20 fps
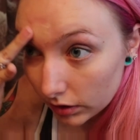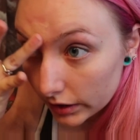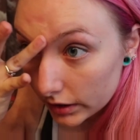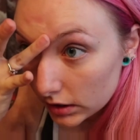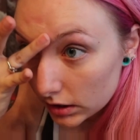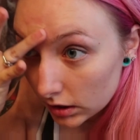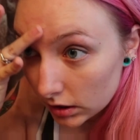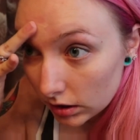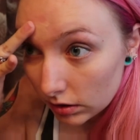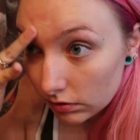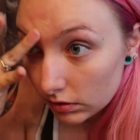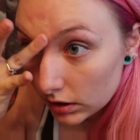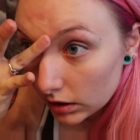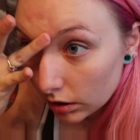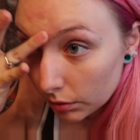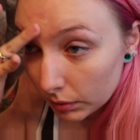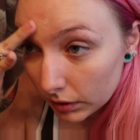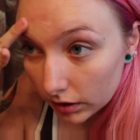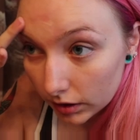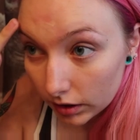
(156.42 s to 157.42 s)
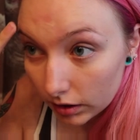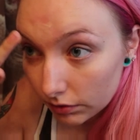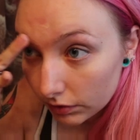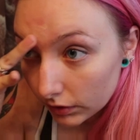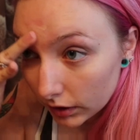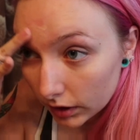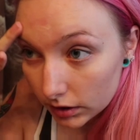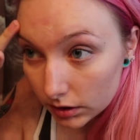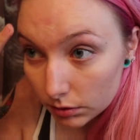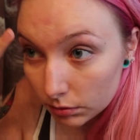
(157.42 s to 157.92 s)
guys didn't even tell me that I
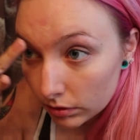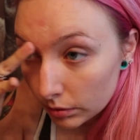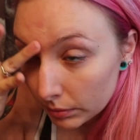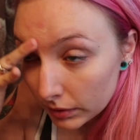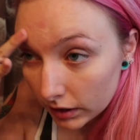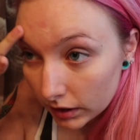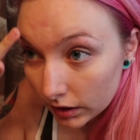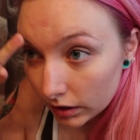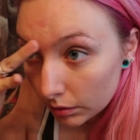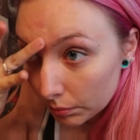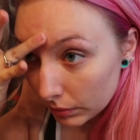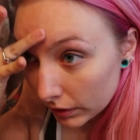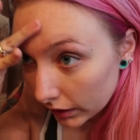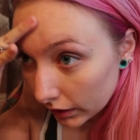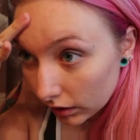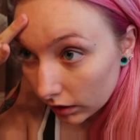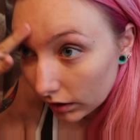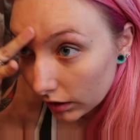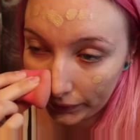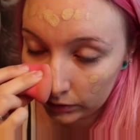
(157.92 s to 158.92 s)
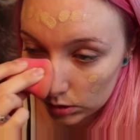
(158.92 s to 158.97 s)
forgot to rub that in up there.